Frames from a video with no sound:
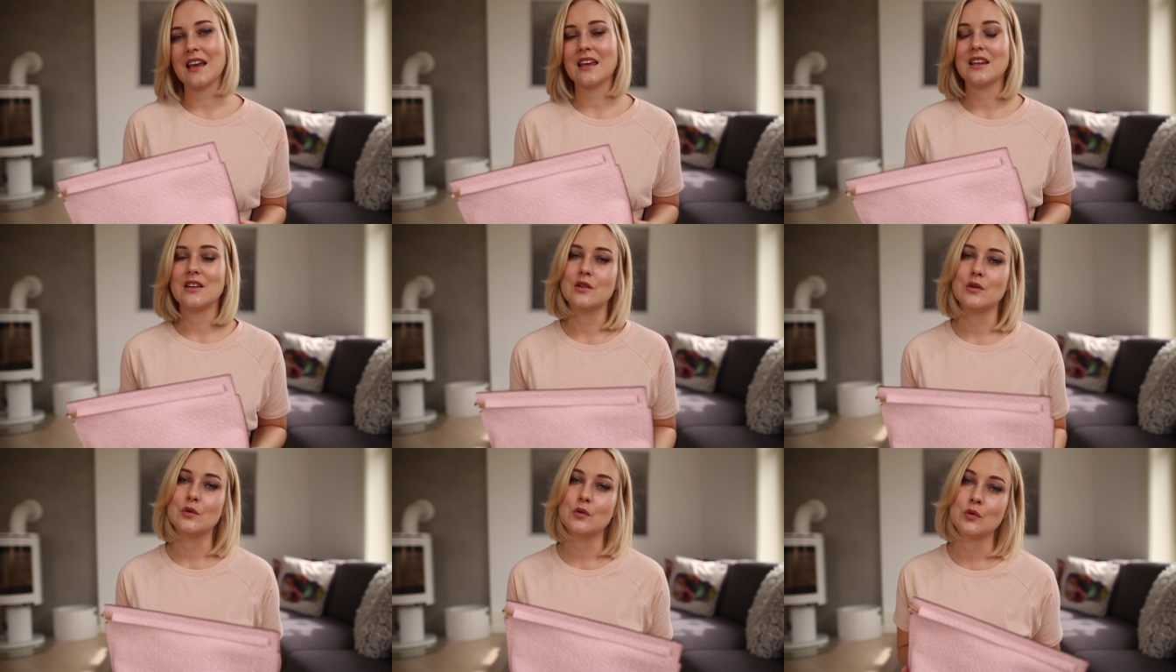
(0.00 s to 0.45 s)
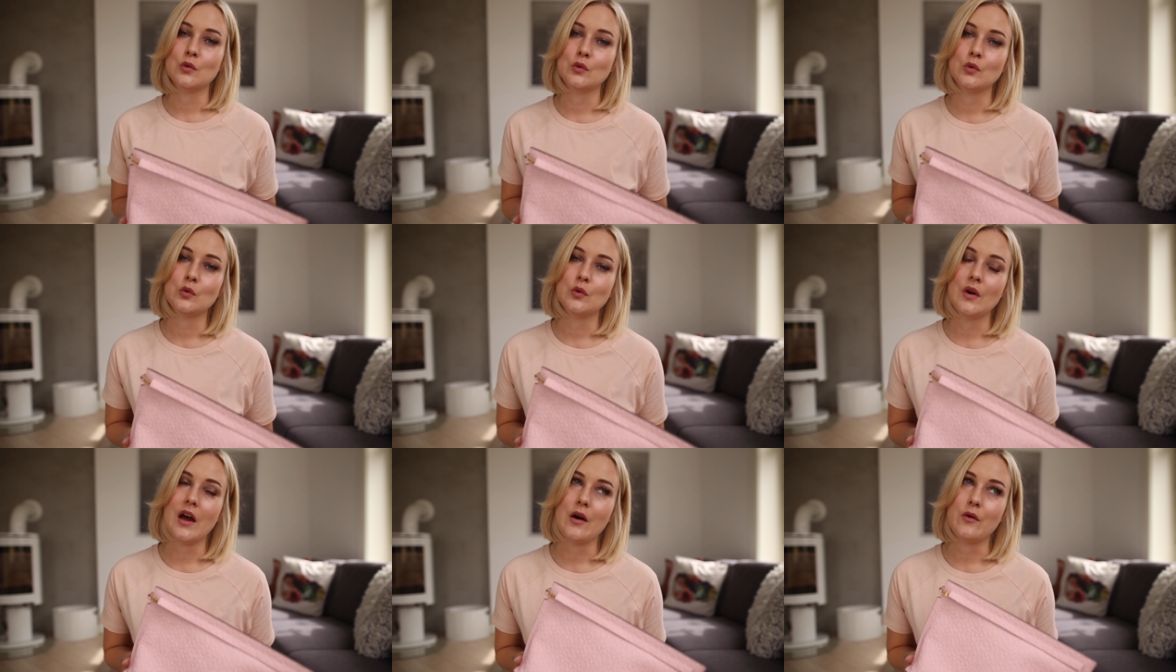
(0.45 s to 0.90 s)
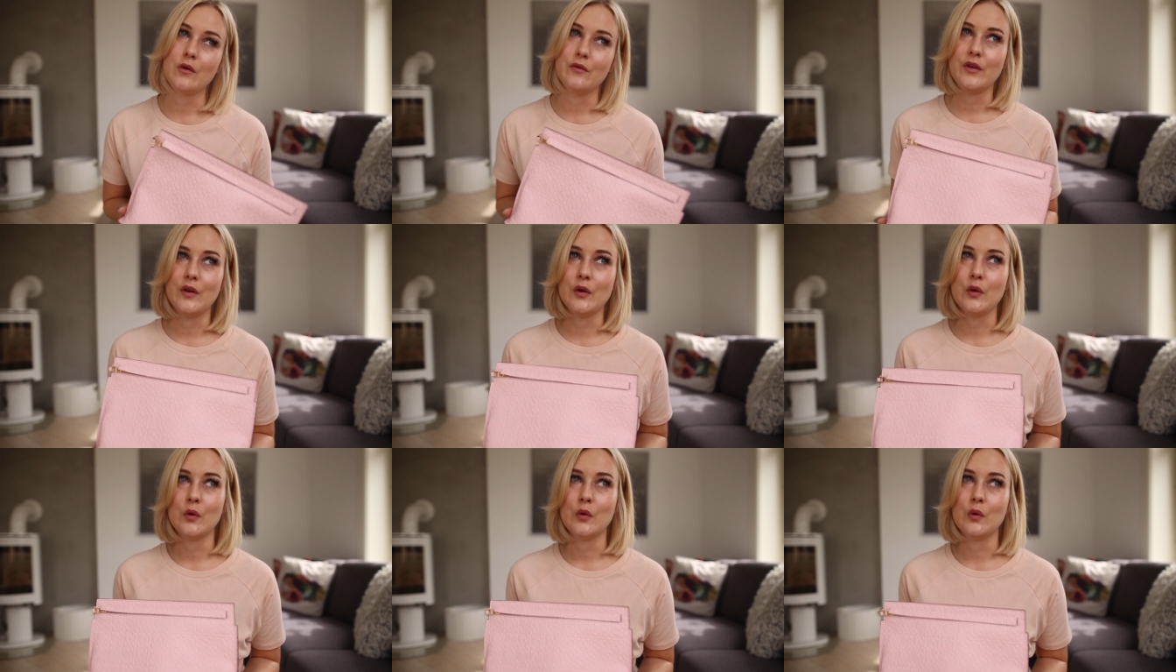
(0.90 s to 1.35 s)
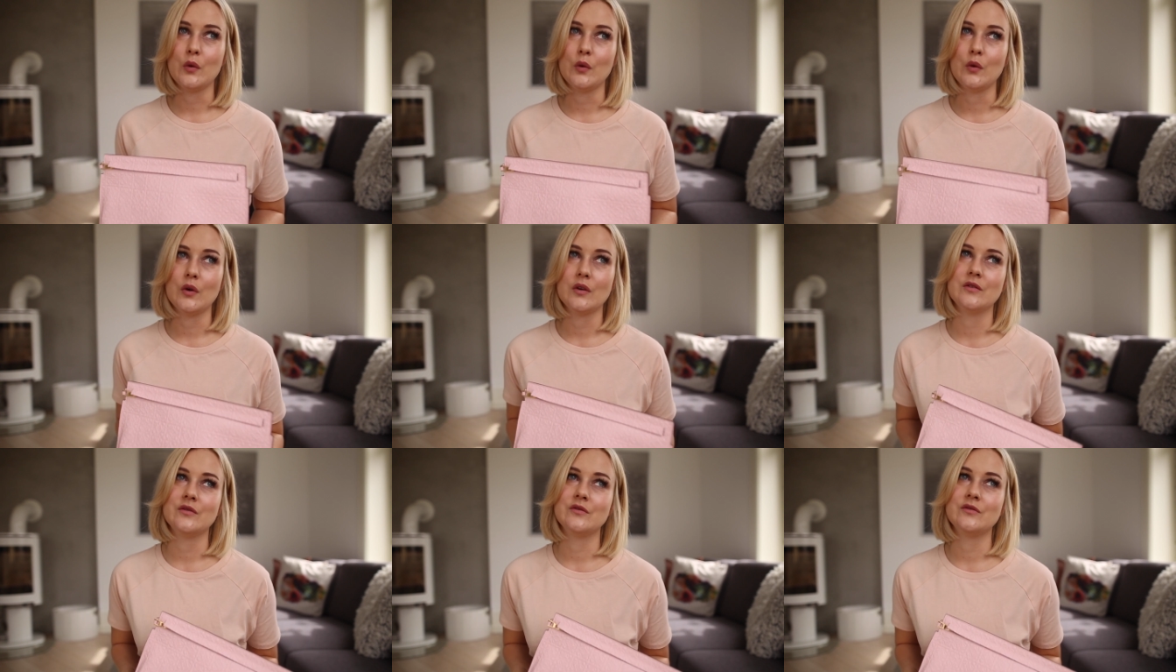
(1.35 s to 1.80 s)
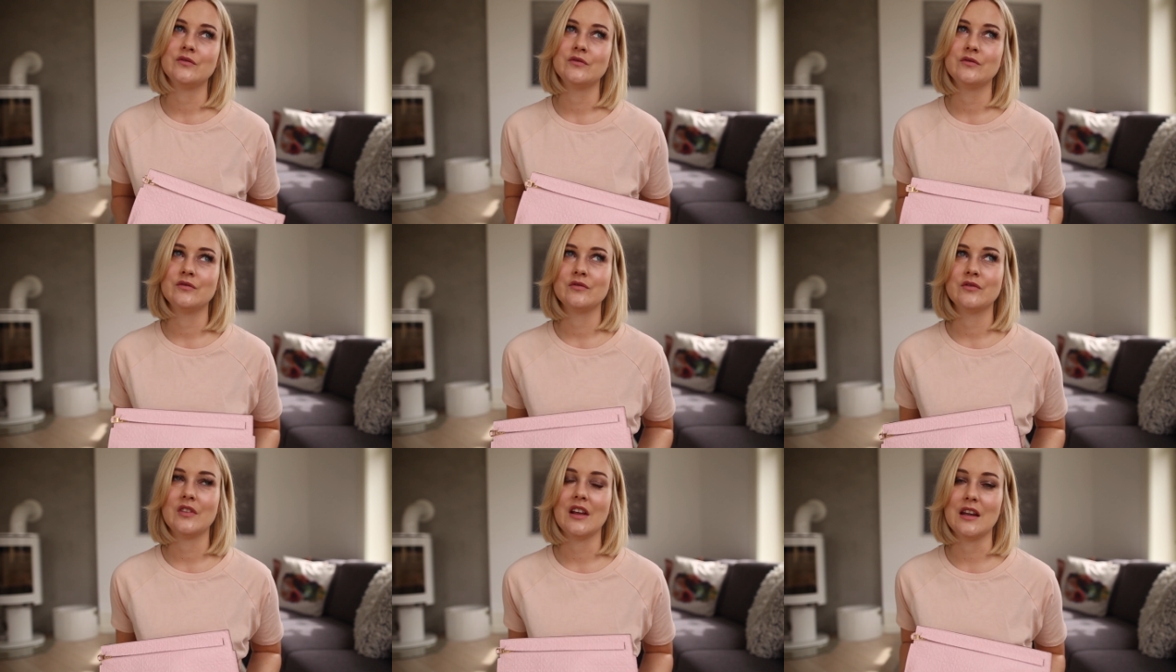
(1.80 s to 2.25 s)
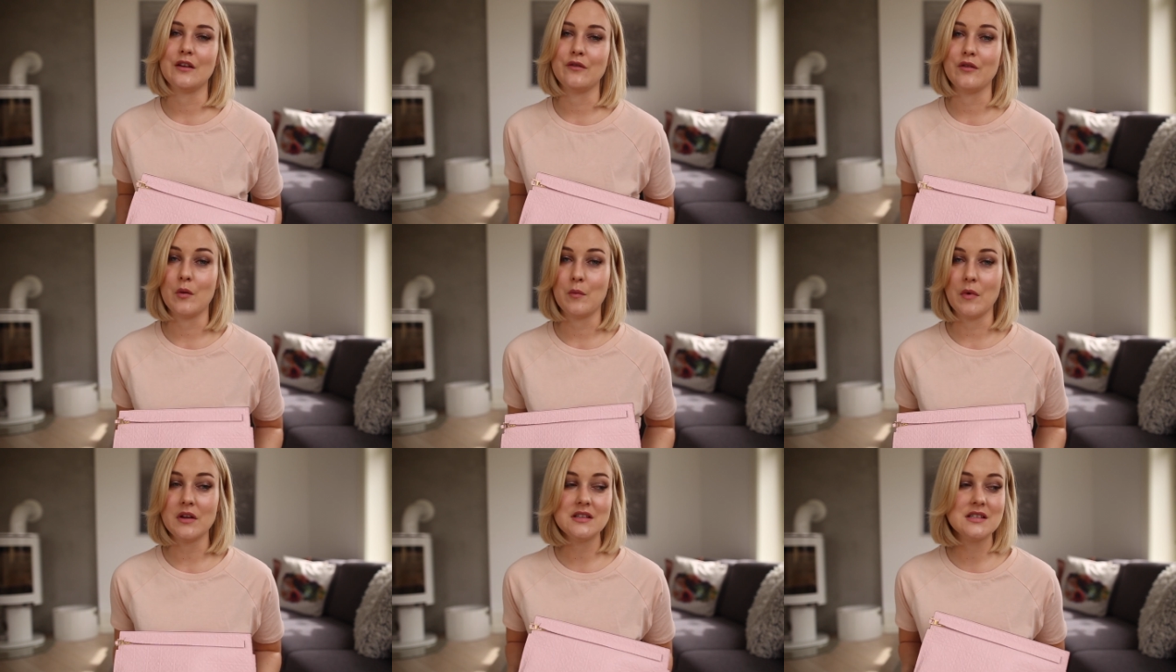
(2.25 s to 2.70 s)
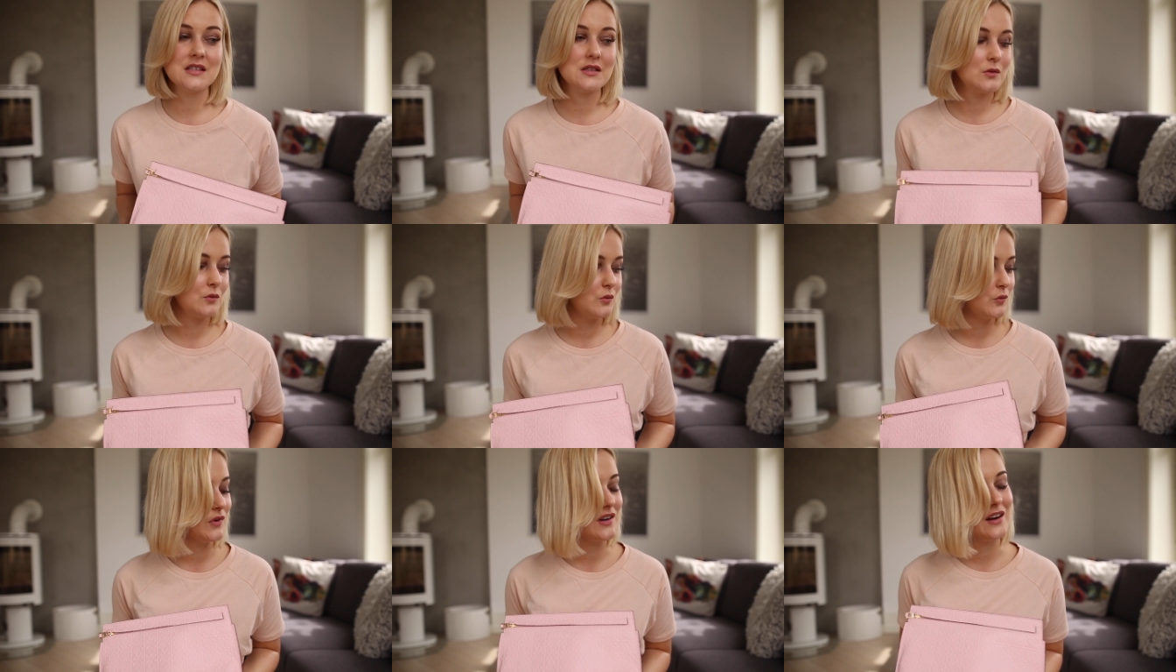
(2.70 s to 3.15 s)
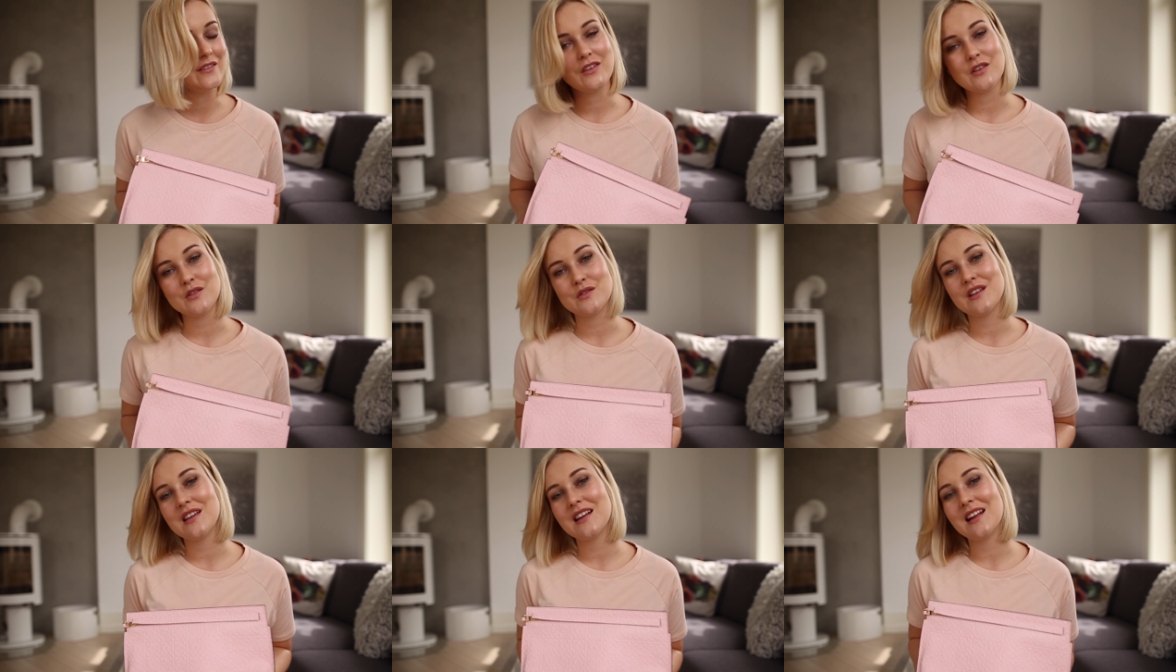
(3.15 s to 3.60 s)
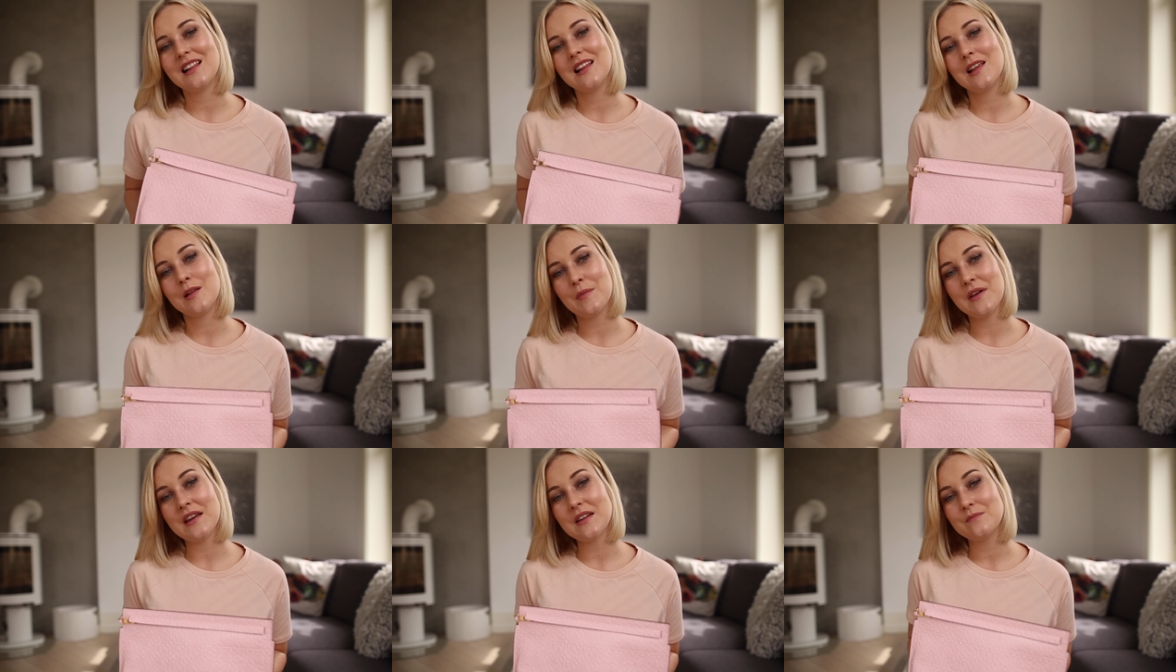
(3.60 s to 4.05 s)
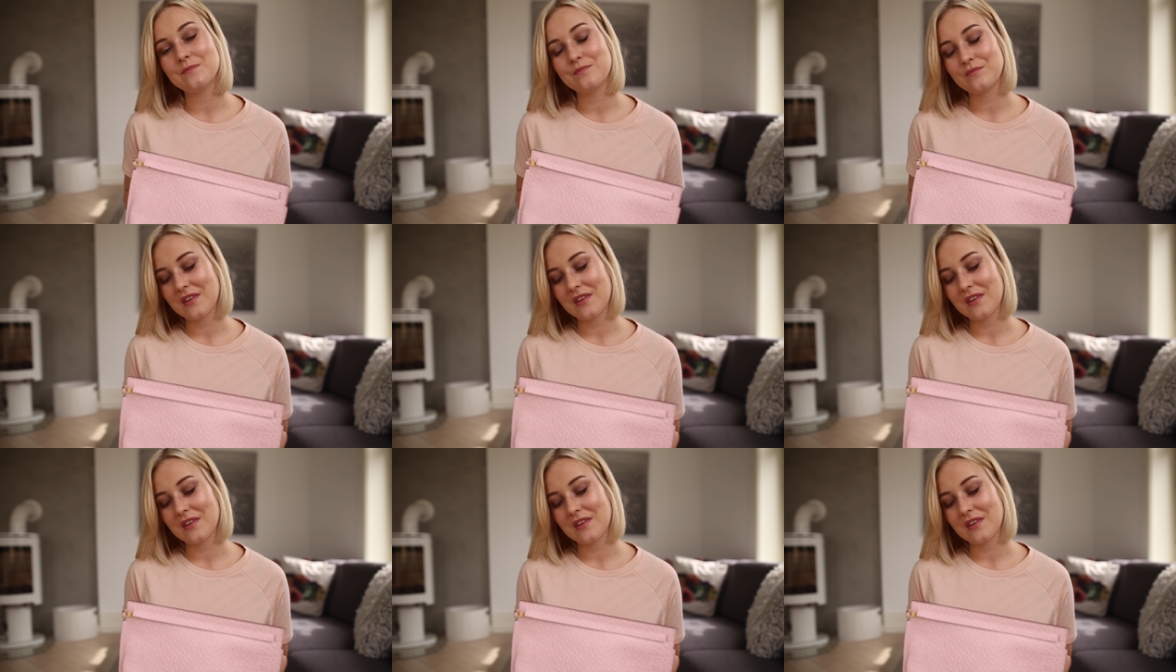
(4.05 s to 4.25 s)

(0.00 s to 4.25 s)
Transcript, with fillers: I can do a review in a few months when I've used it a little bit.